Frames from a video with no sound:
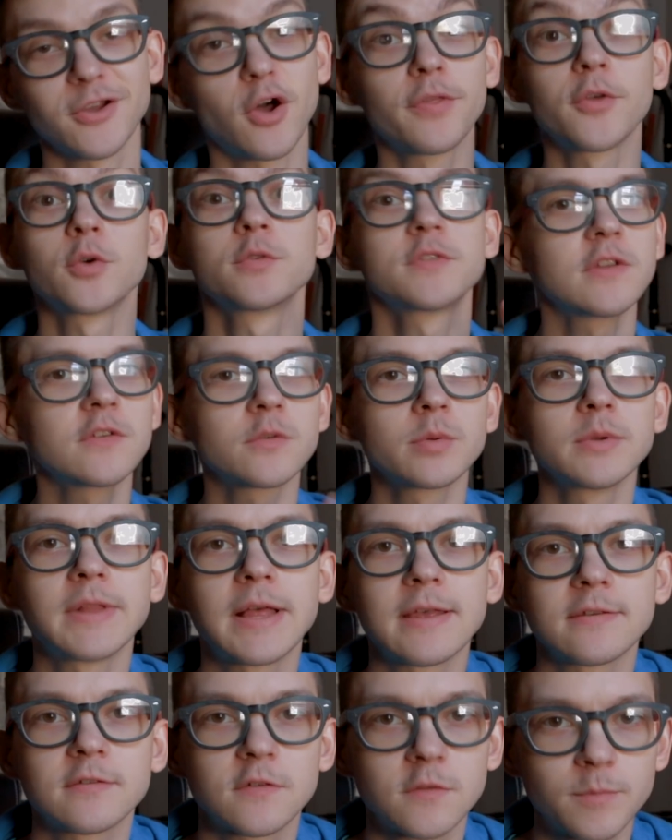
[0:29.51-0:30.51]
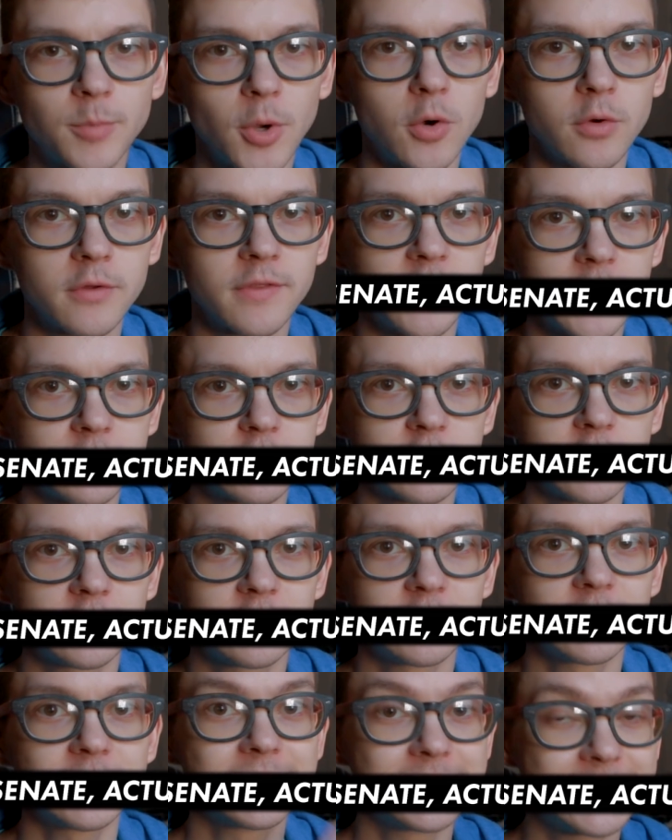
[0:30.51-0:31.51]
Although since we last spoke, the
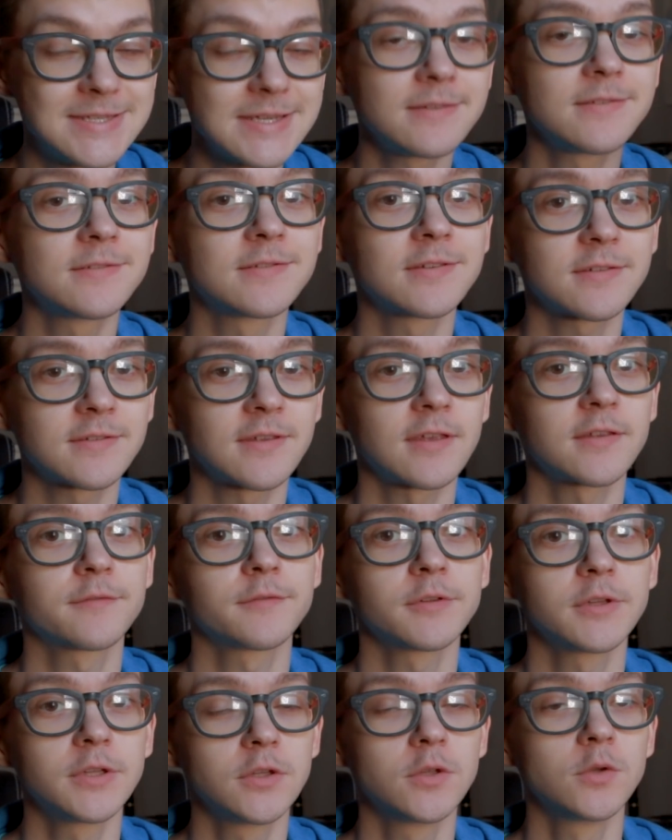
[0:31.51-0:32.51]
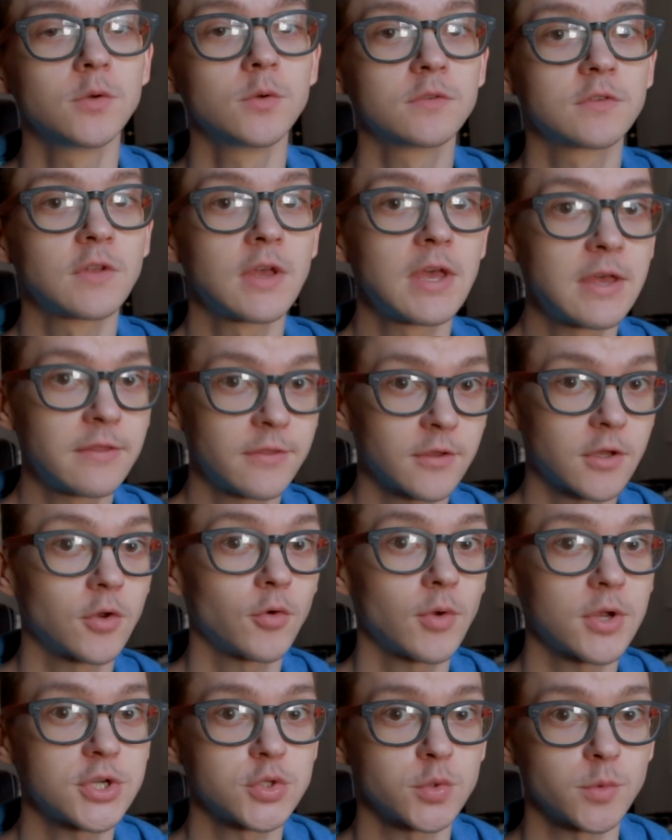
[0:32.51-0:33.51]
FCC did successfully use the
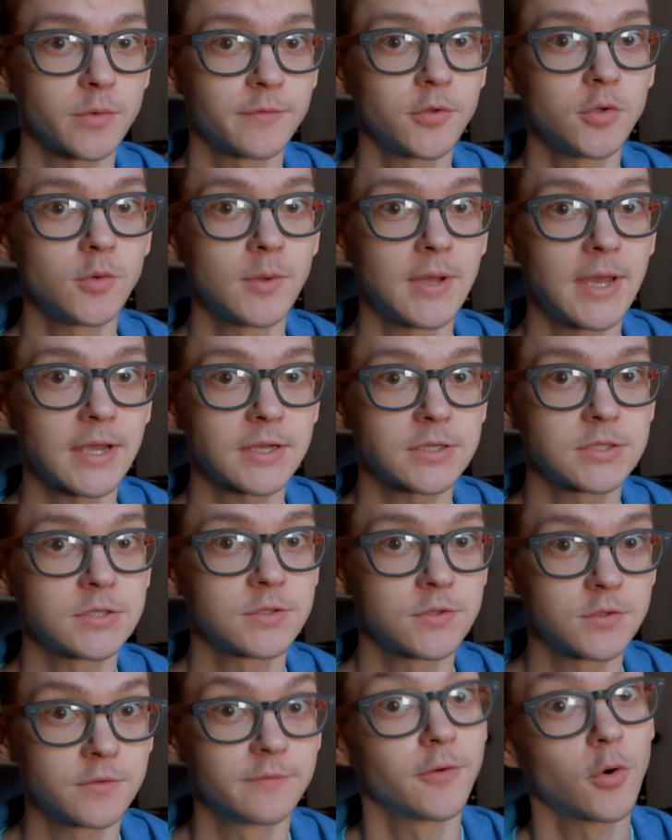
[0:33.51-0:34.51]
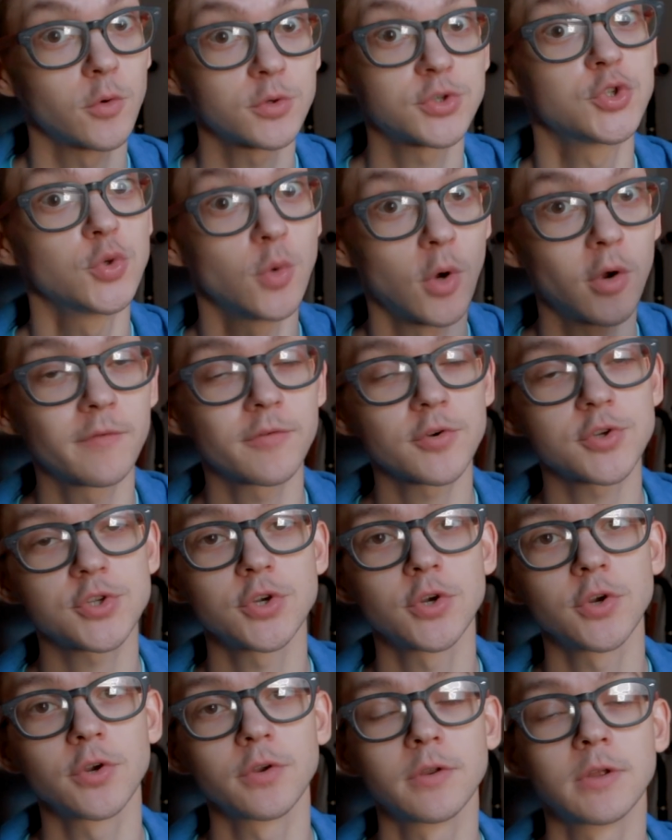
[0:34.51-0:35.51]
Congressional Review Act to vote to
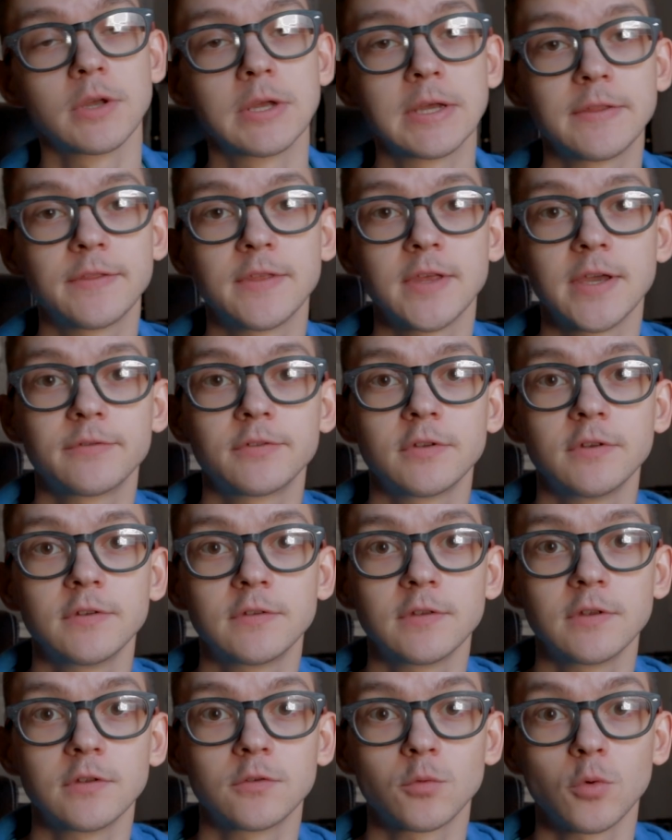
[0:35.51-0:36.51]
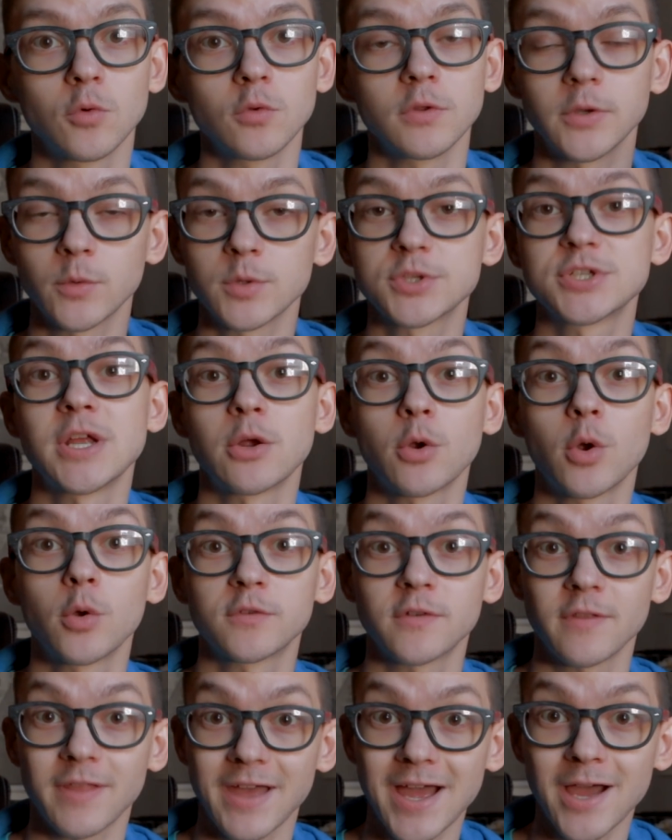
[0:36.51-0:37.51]
overturn the FCC's ruling, which now
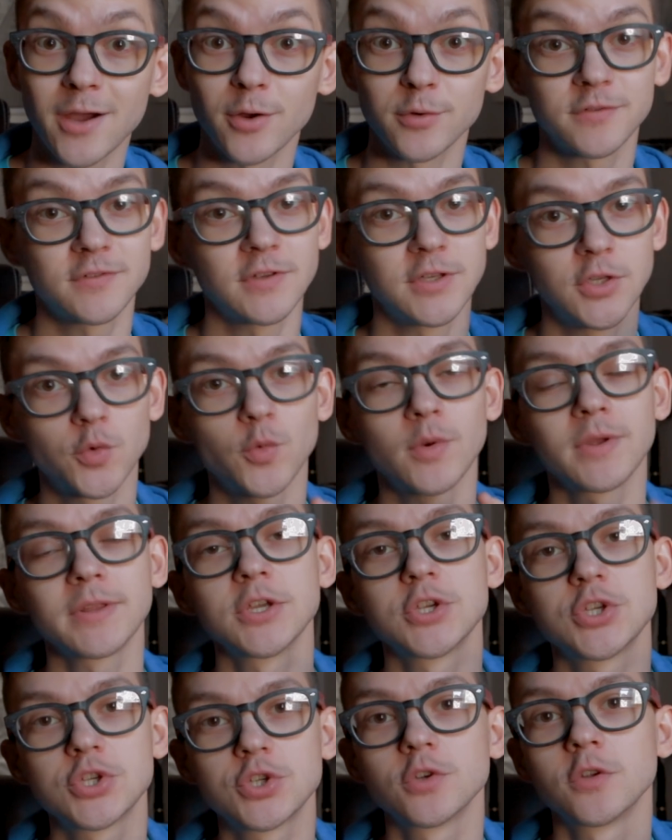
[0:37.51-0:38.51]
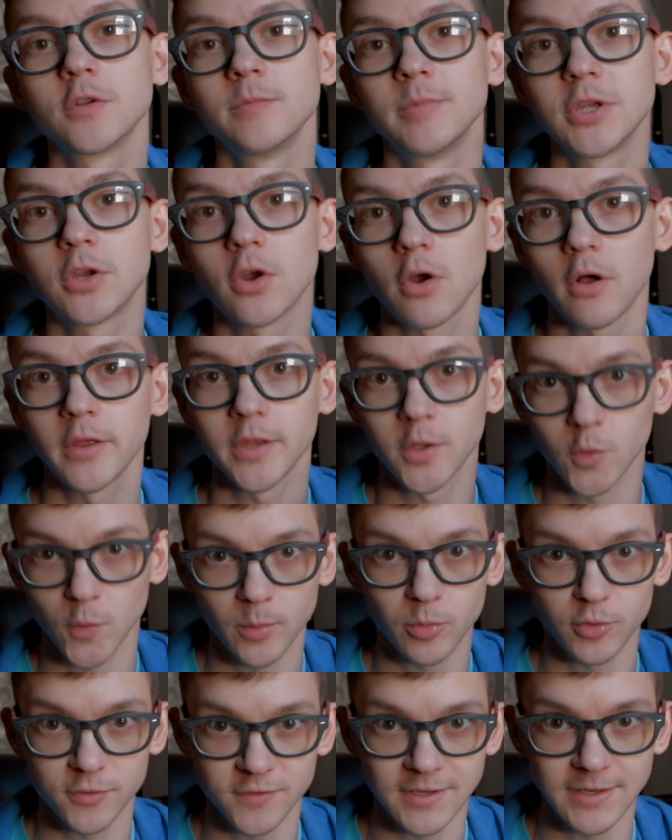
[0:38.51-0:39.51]
goes to the House, and you really should be calling your
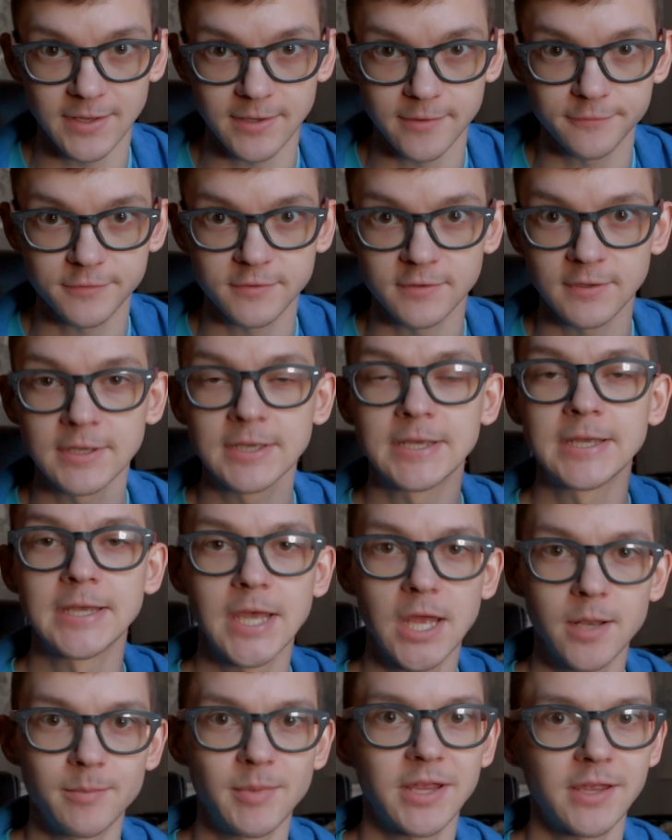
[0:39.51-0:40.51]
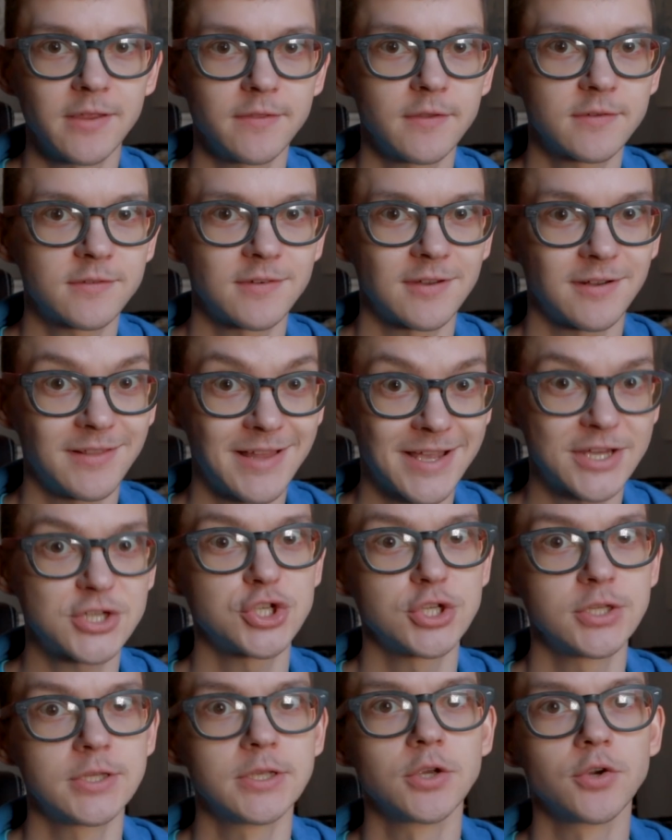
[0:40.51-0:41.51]
representatives and making this an
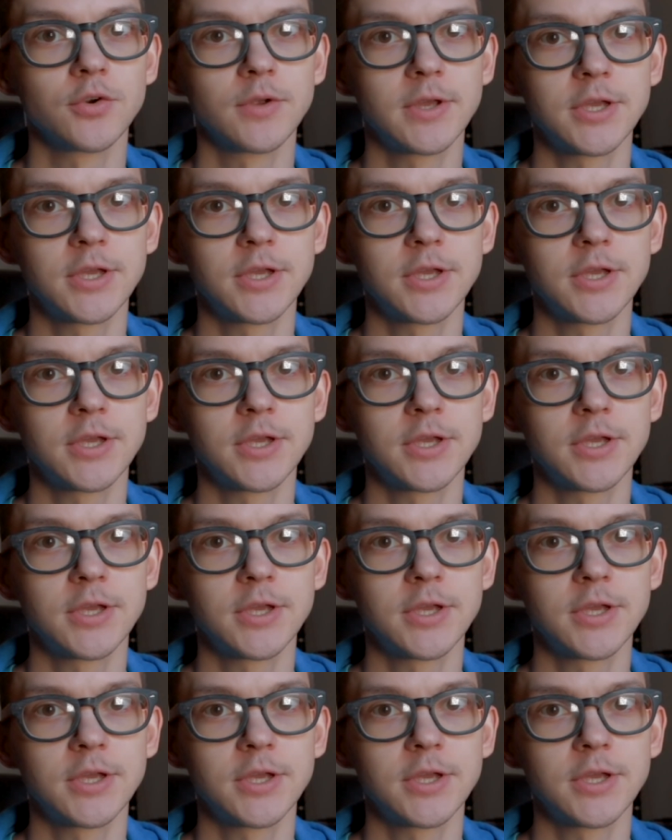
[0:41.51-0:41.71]
election year